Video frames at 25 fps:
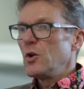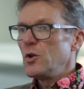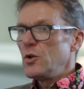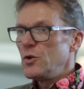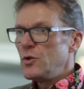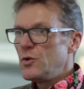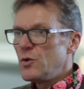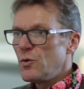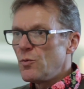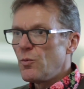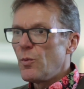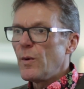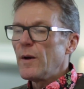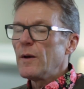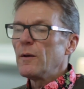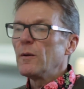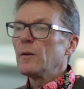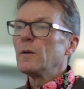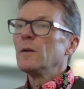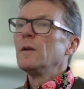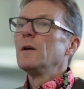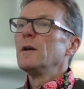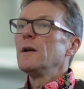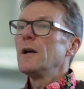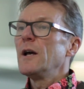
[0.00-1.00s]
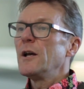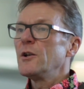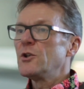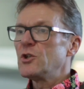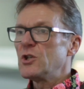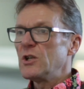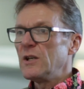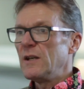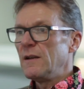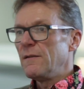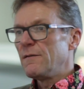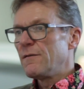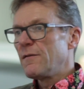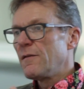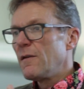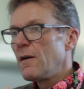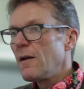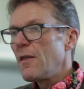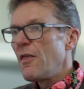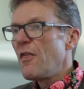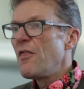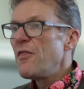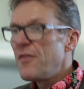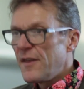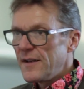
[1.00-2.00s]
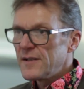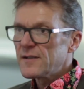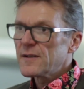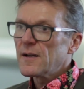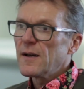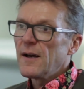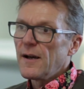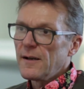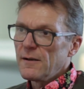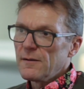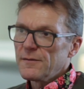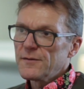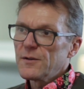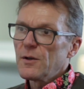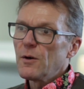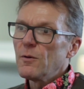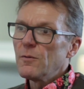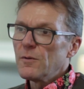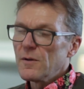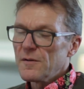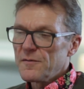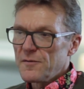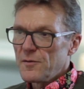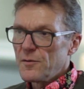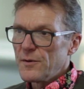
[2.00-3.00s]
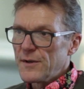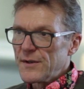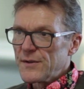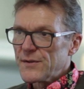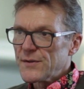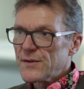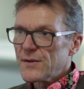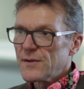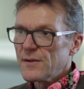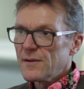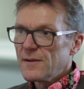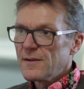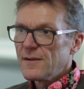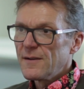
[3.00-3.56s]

you will achieve this kind of tone of voice